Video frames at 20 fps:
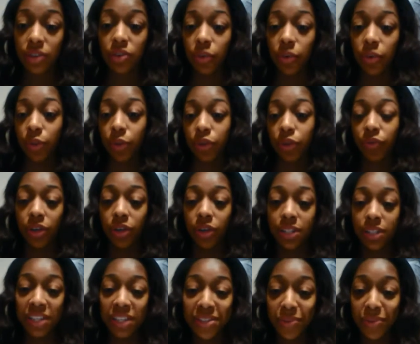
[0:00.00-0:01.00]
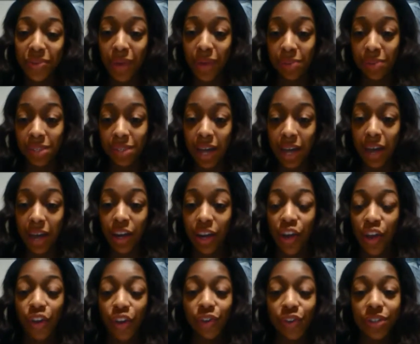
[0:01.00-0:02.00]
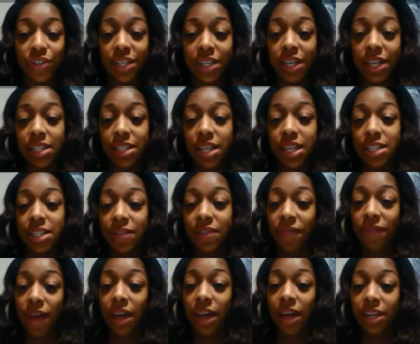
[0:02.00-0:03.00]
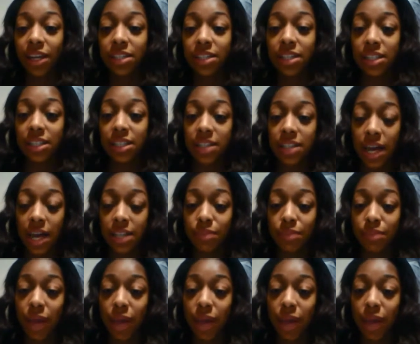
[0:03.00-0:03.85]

So when you first get to the website, you'll see it says Defining Success,